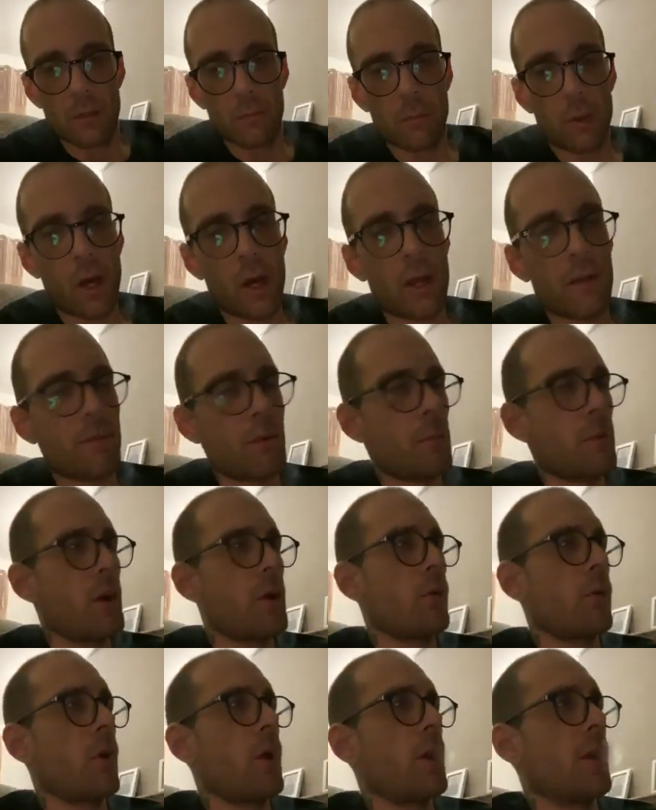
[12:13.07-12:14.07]
I live on my
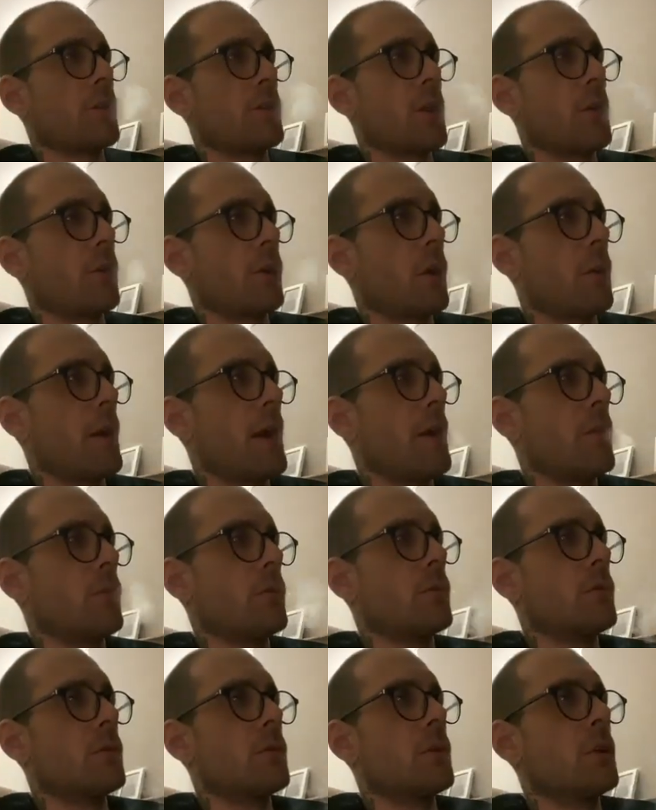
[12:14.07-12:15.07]
own, right, and I don't go out.
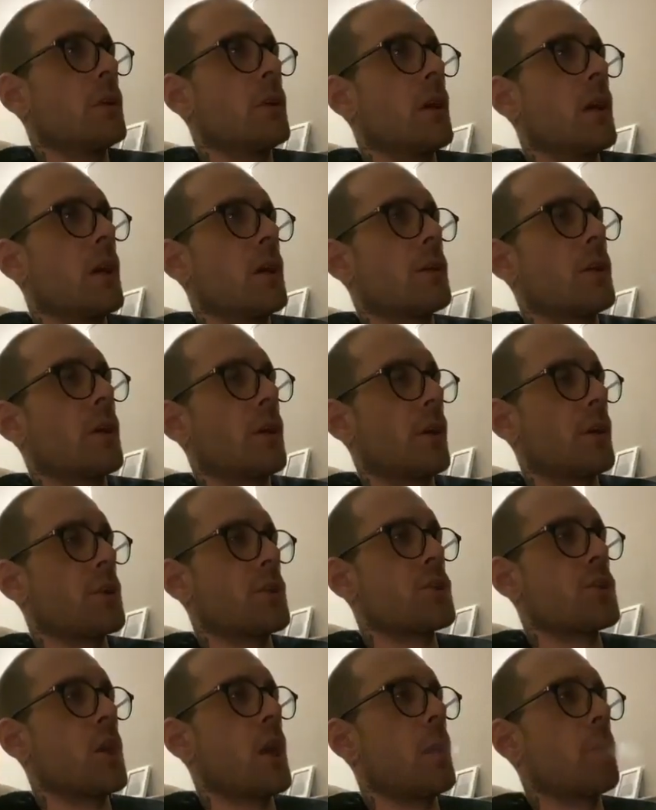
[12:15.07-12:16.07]
I don't go to
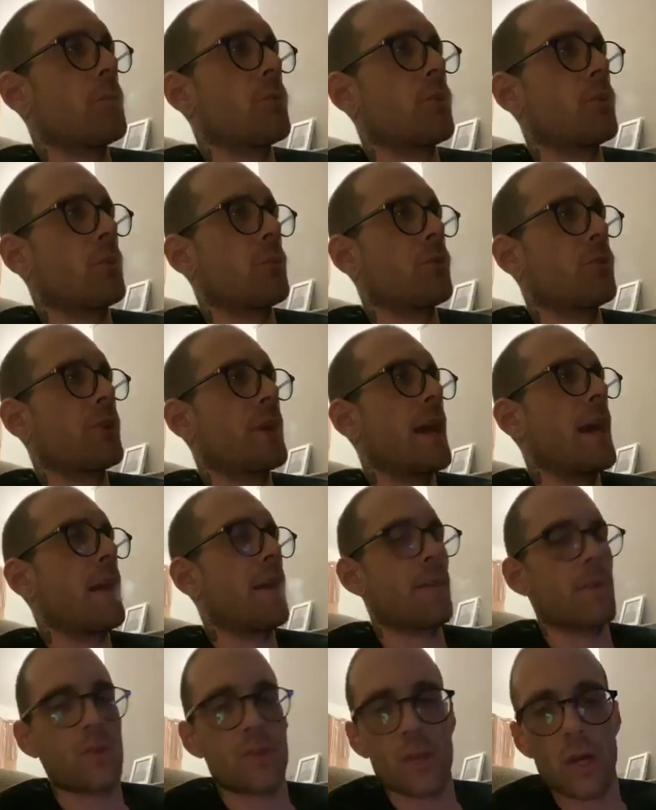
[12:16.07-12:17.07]
shops because I'm scared of
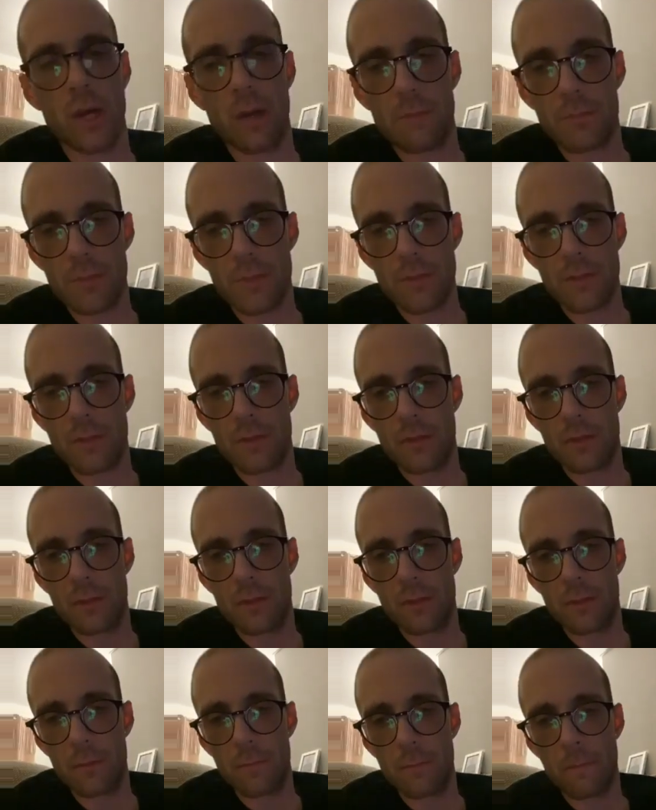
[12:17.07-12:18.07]
the shops.
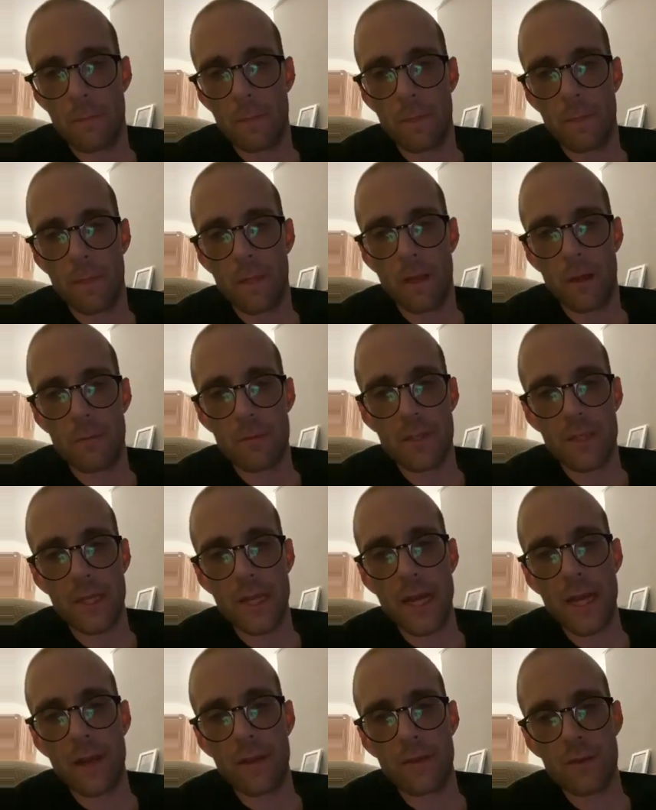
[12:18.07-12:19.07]
I'm
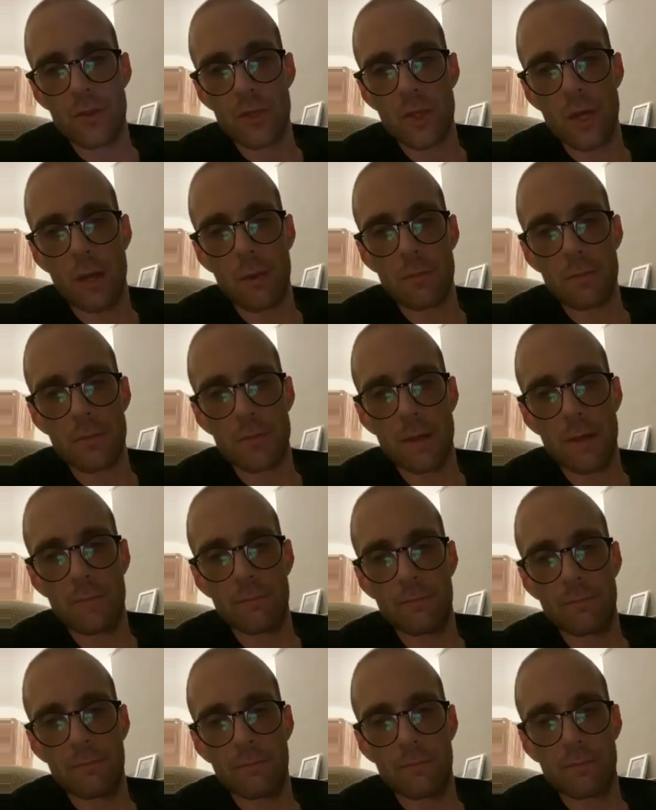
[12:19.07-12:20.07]
scared of the shops, man.
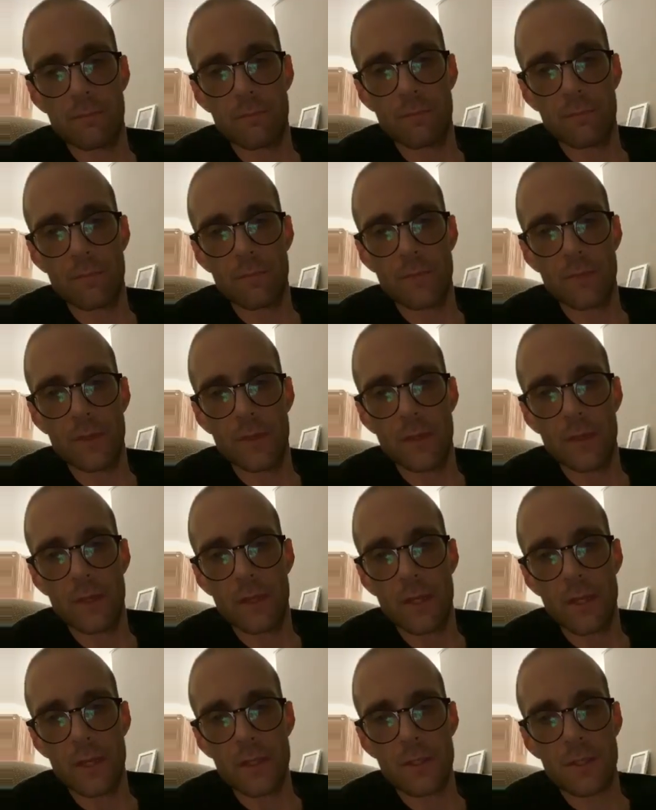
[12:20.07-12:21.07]

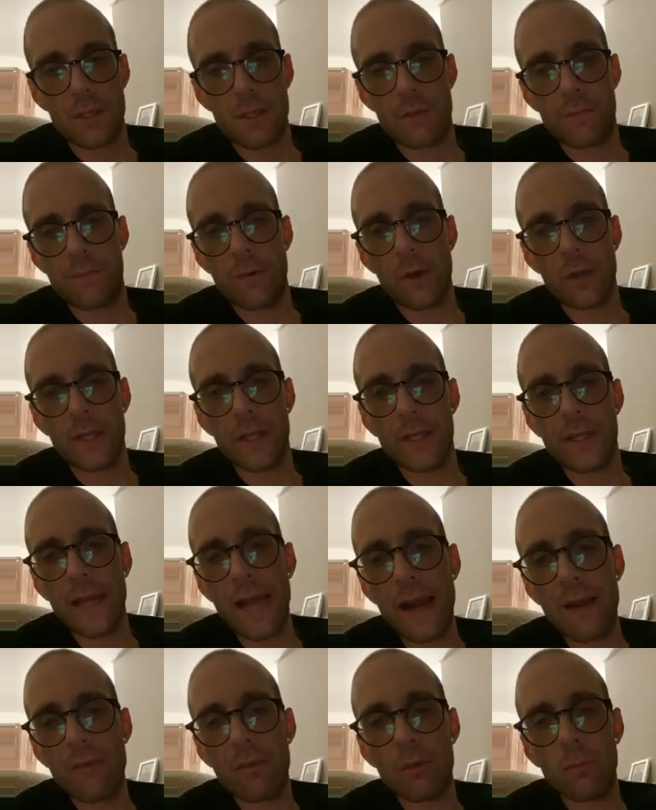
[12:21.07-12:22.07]
It's fucking
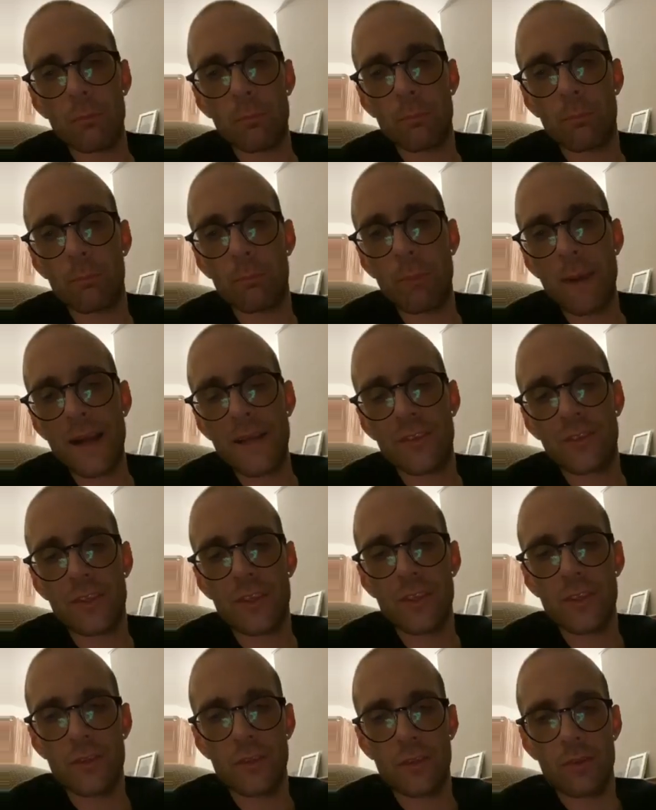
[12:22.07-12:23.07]
Carol
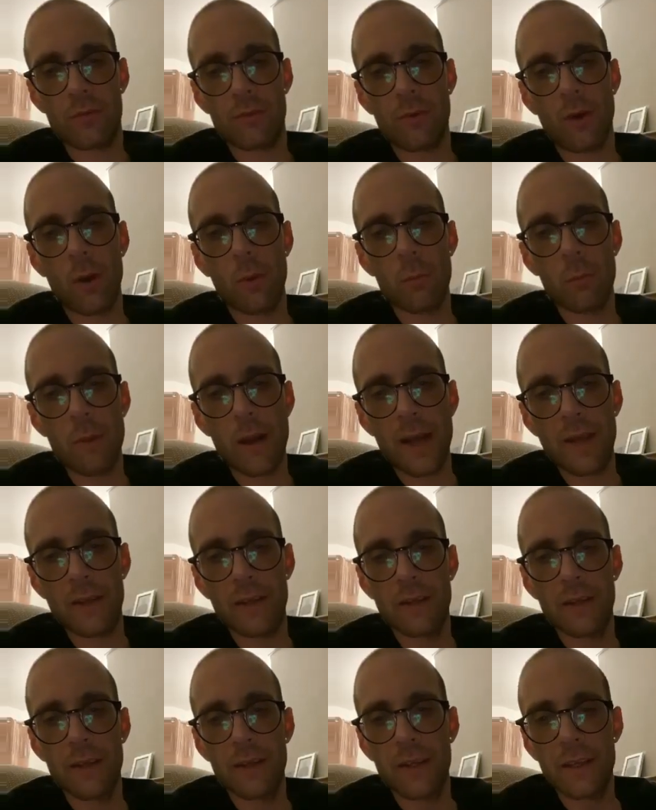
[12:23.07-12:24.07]
Baskins' fault, man.
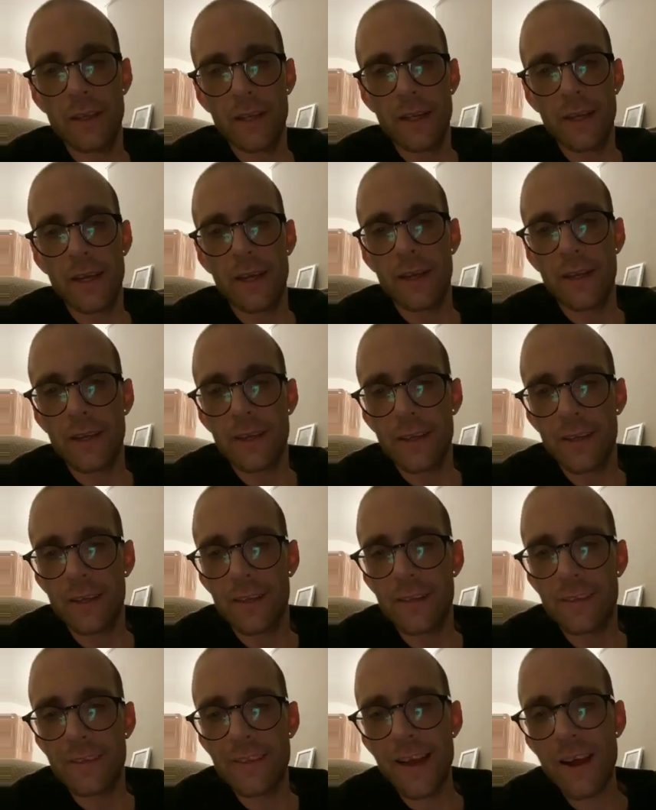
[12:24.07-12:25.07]

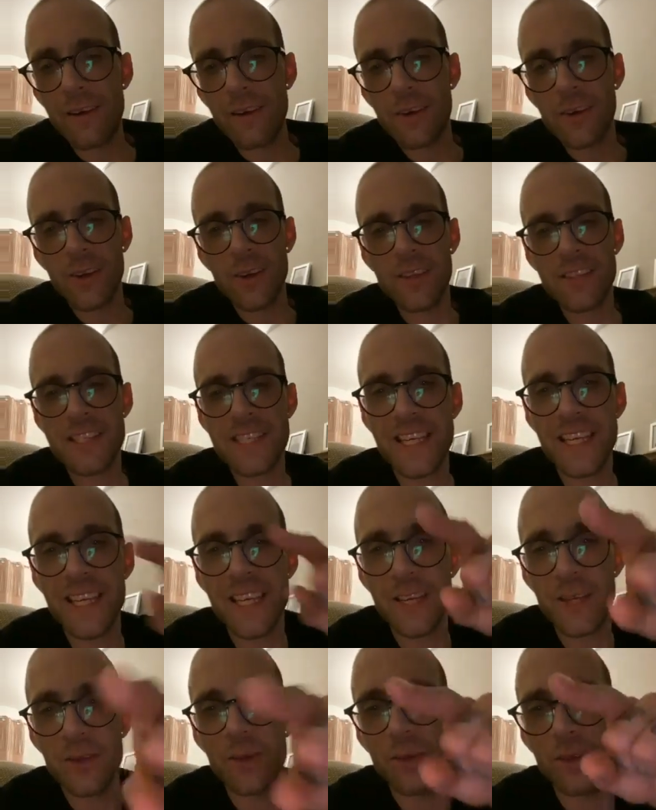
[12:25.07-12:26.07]
Terran, I see
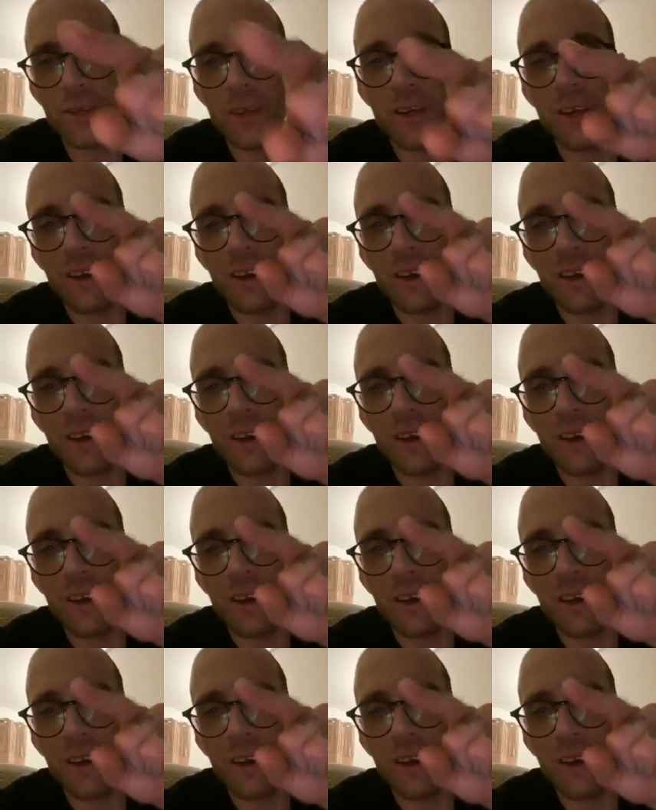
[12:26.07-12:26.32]
you.